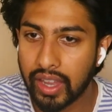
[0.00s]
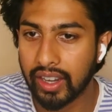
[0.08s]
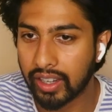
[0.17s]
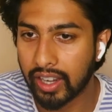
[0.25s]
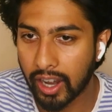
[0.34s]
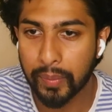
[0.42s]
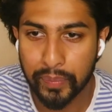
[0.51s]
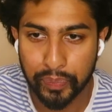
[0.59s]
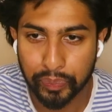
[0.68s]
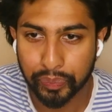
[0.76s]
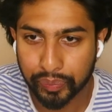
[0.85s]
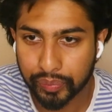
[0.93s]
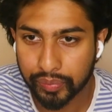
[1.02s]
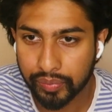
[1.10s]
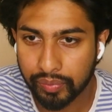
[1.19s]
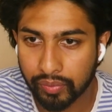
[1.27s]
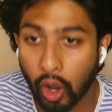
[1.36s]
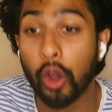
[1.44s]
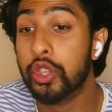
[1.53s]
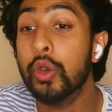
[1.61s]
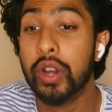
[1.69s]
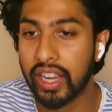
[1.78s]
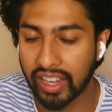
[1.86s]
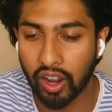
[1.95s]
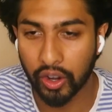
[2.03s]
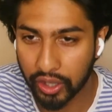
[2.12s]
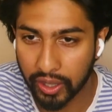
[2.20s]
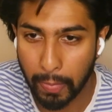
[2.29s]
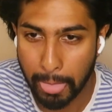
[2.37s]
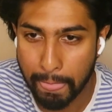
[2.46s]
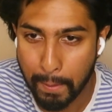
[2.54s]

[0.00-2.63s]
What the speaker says: Oh, you didn't care, okay.